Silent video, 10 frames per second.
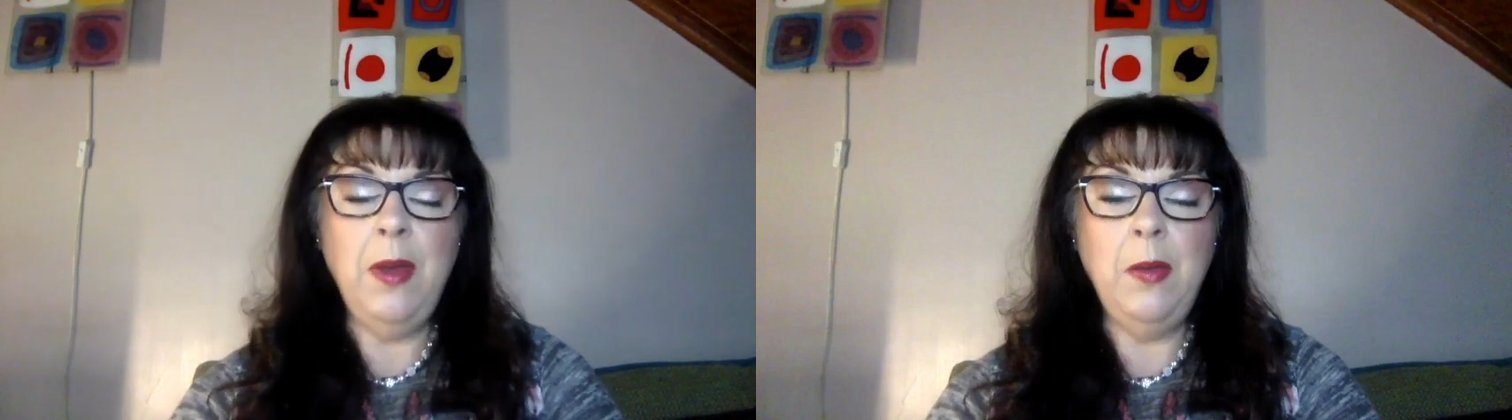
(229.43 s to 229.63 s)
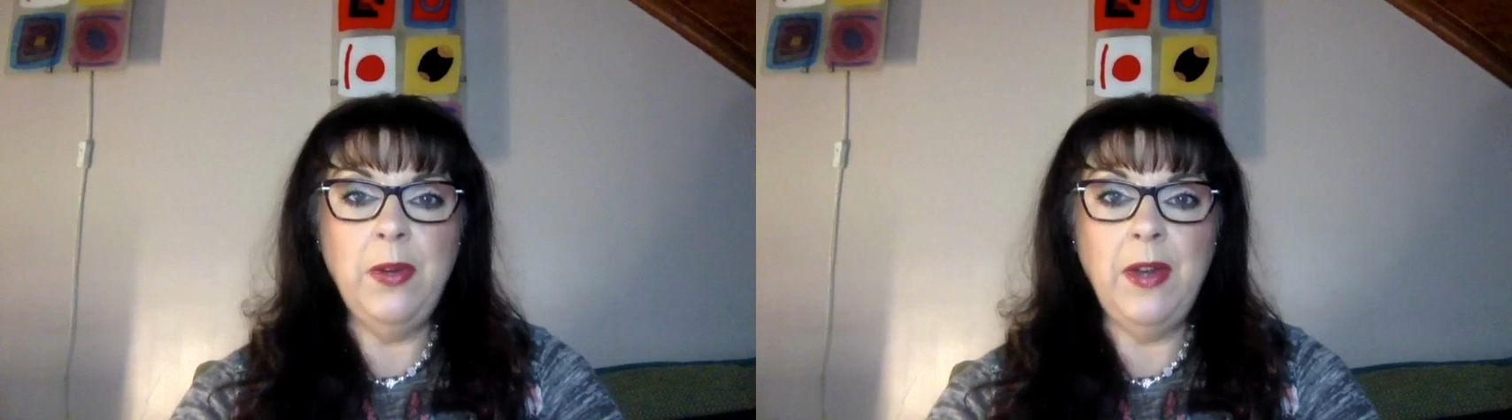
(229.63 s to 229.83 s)

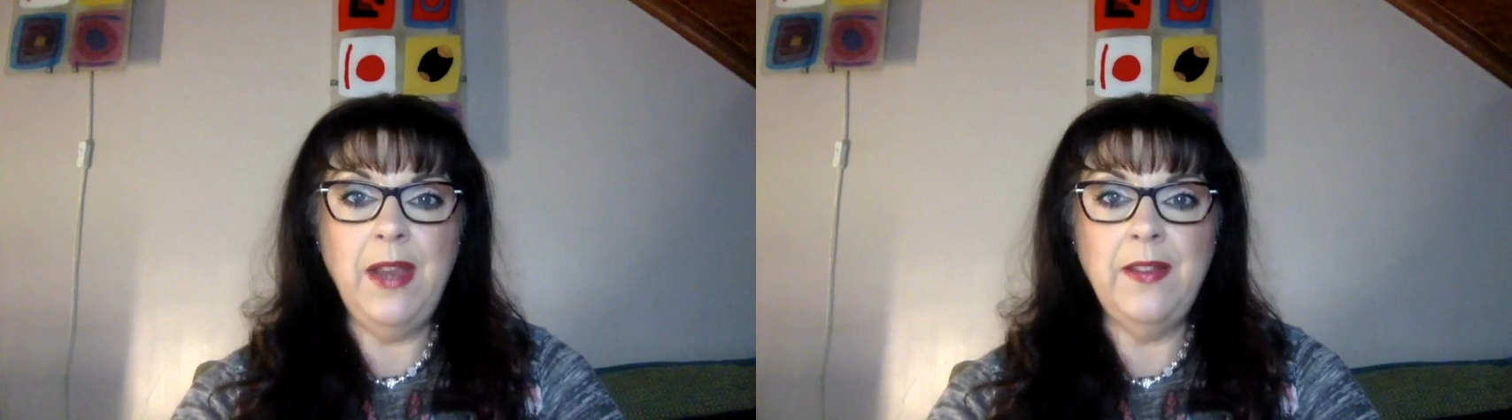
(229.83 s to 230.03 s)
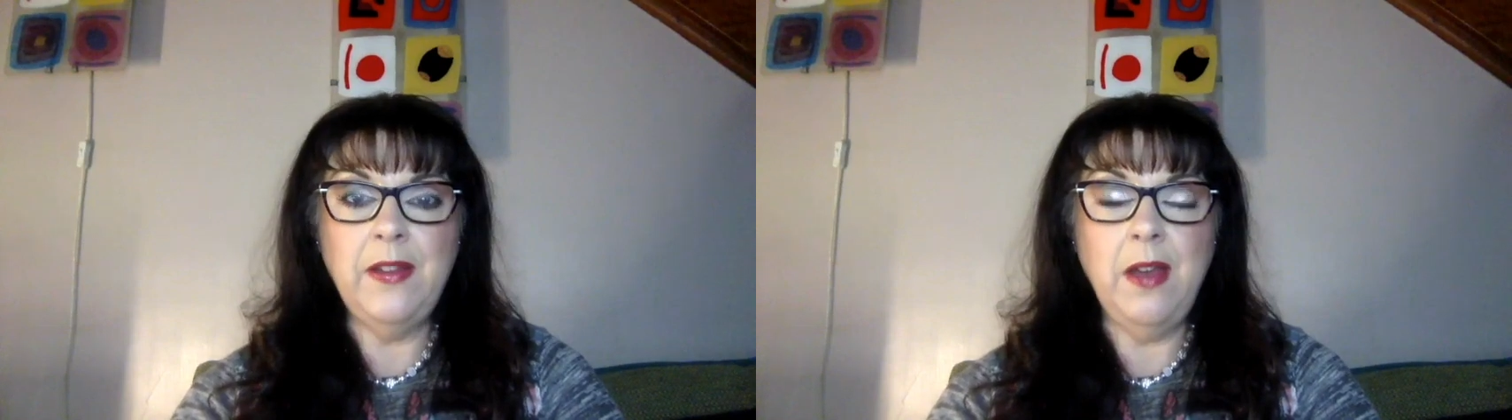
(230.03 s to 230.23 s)
I would
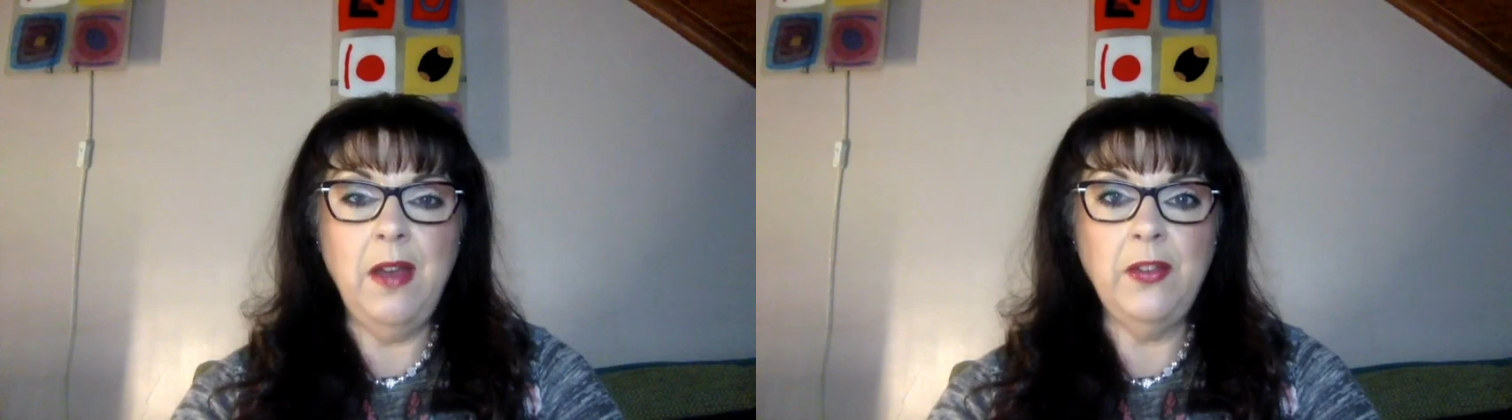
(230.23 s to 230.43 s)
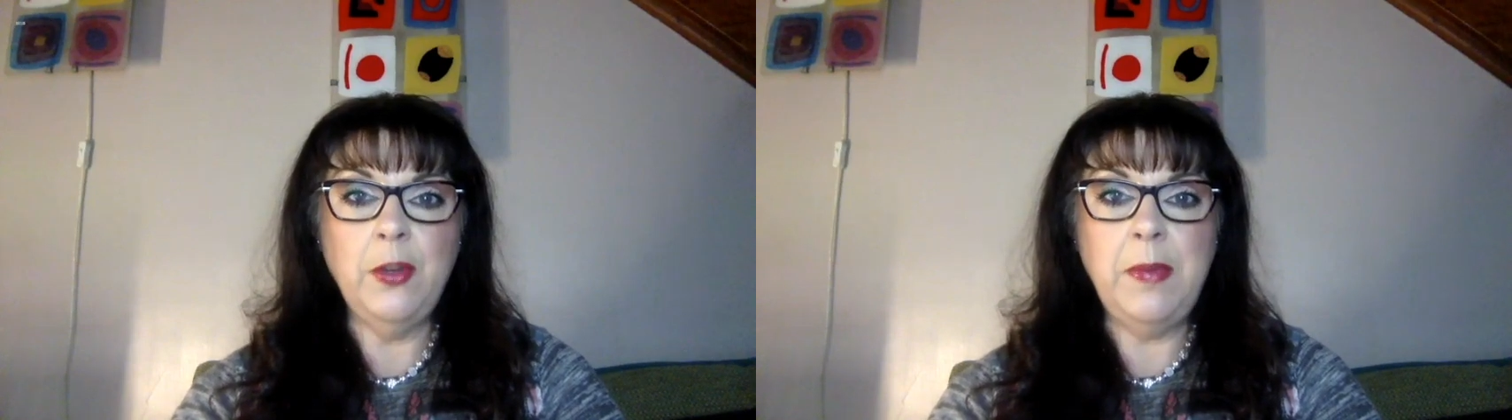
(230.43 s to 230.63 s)
like the
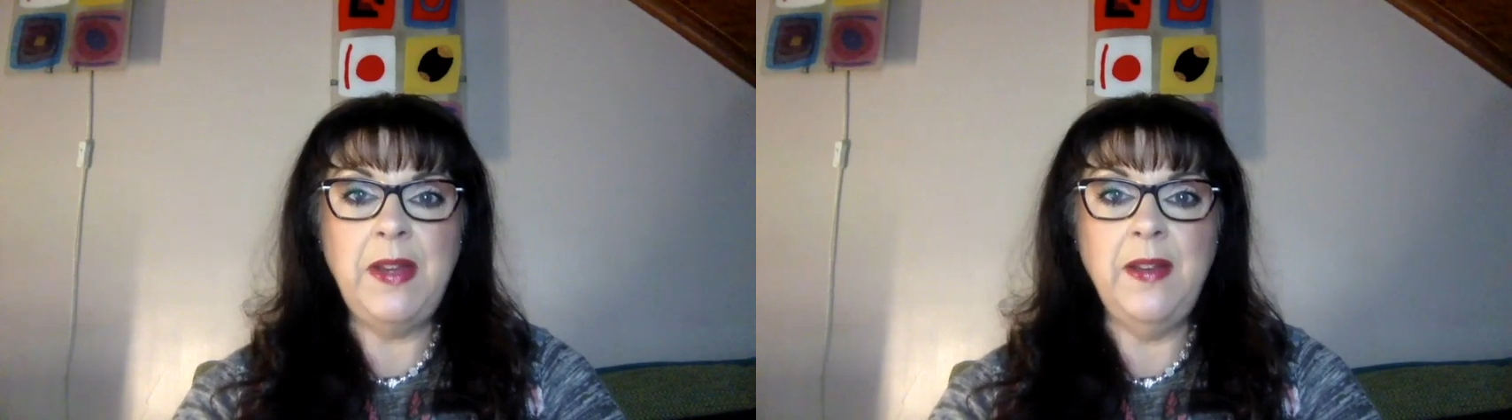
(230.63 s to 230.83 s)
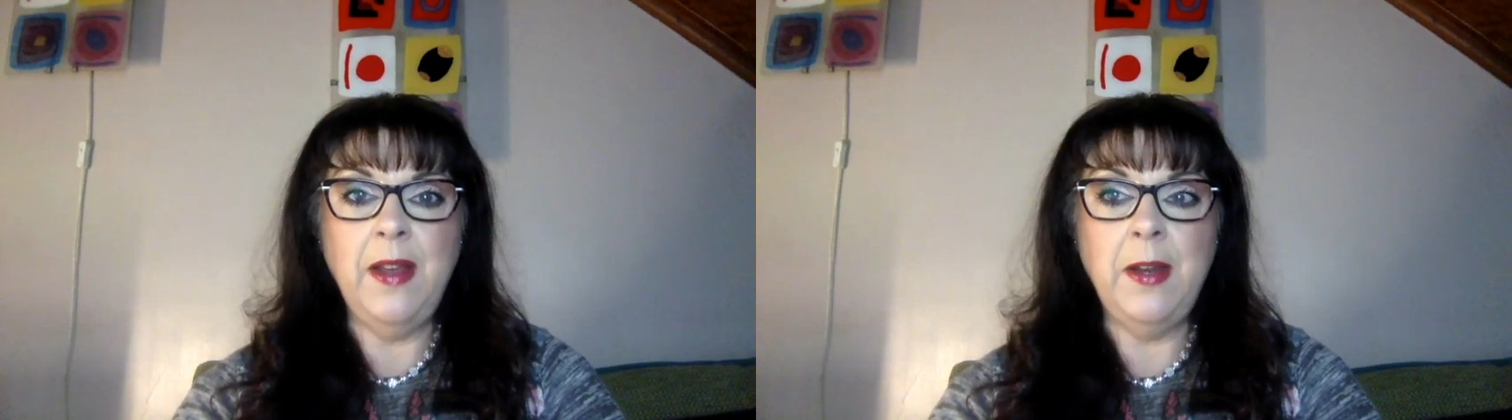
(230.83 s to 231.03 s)
task to
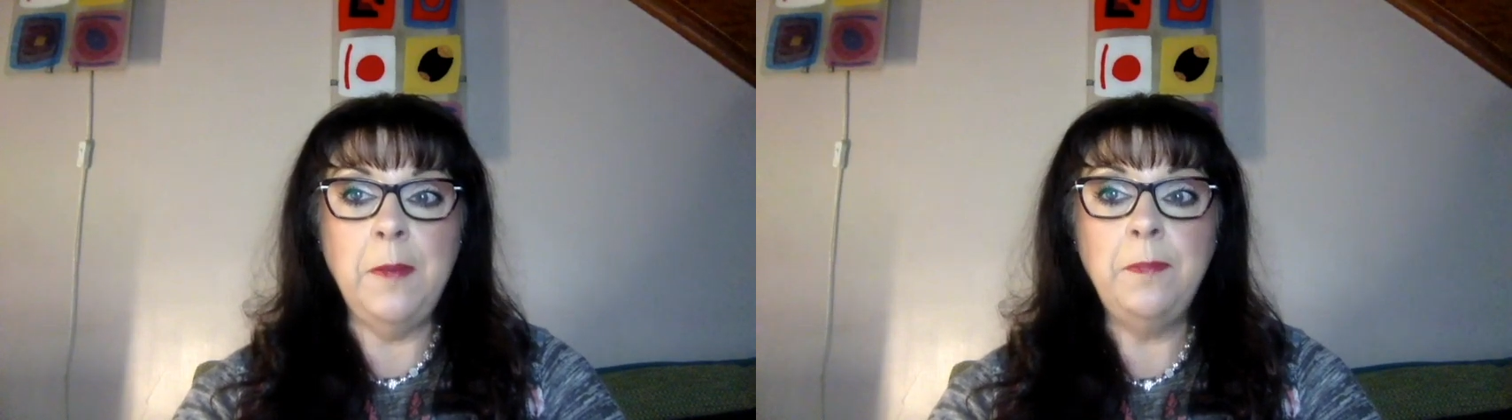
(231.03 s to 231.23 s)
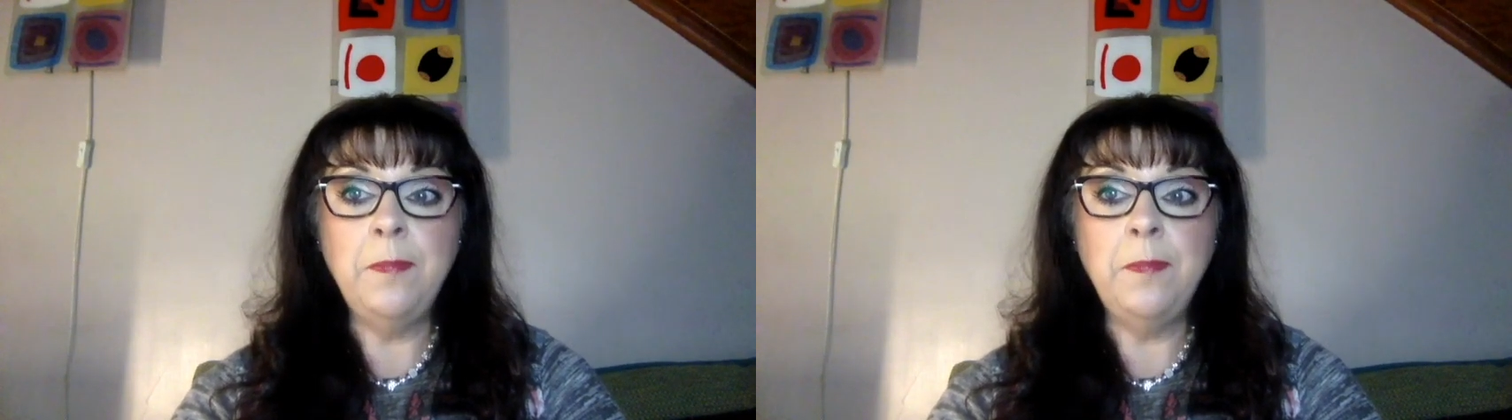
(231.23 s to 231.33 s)
be done.